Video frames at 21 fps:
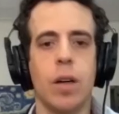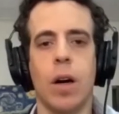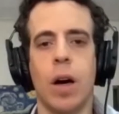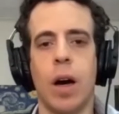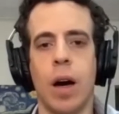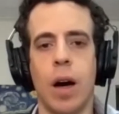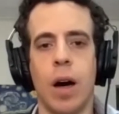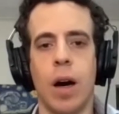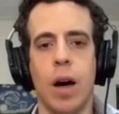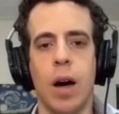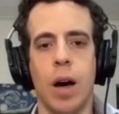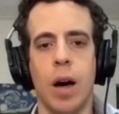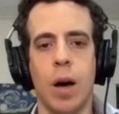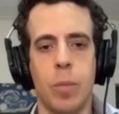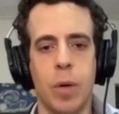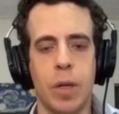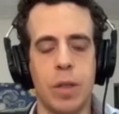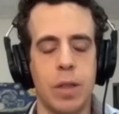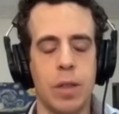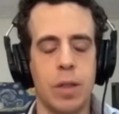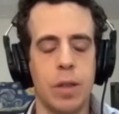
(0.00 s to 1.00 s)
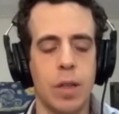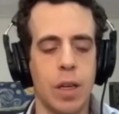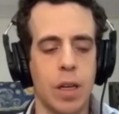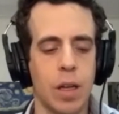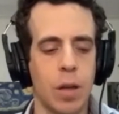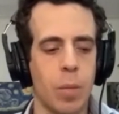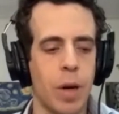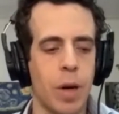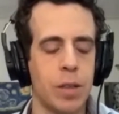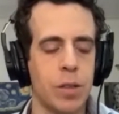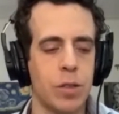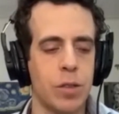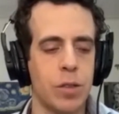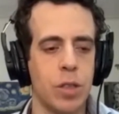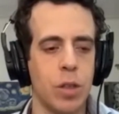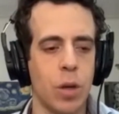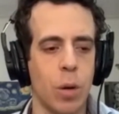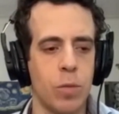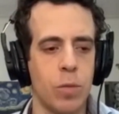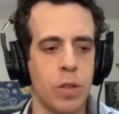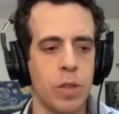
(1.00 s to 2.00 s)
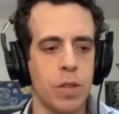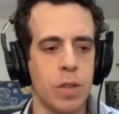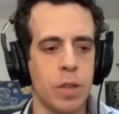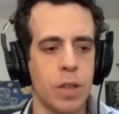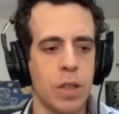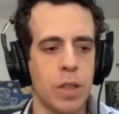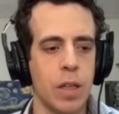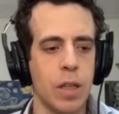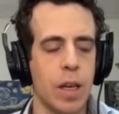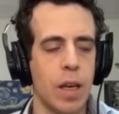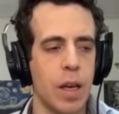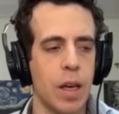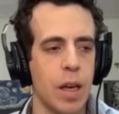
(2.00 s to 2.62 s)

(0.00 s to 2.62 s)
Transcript: Pandit Nikhil Banerjee, obviously,